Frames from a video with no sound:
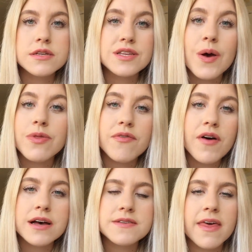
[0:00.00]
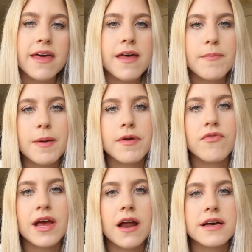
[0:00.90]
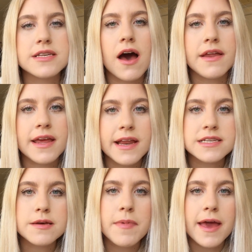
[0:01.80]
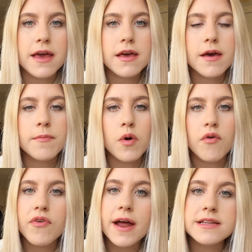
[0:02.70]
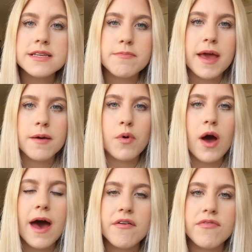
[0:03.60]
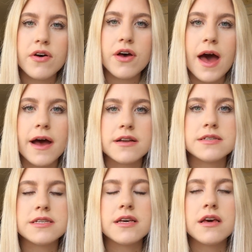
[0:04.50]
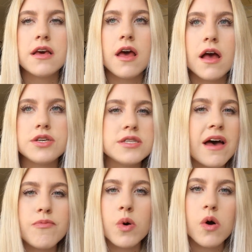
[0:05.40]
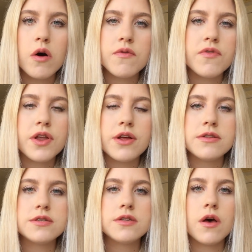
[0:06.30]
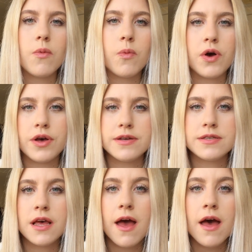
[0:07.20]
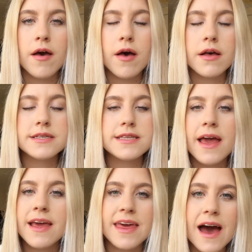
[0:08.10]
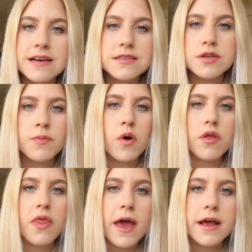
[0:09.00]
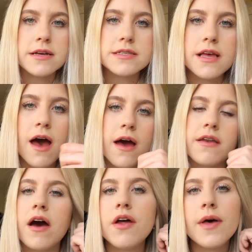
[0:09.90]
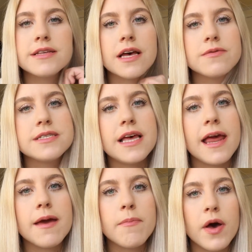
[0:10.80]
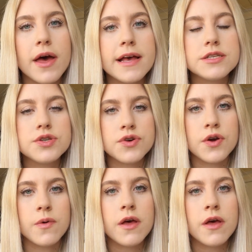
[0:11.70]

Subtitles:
So the first thing that made me realise I needed to make more friends and make more effort and just have more confidence was saying yes to more things. And I know that sounds silly, but it's true.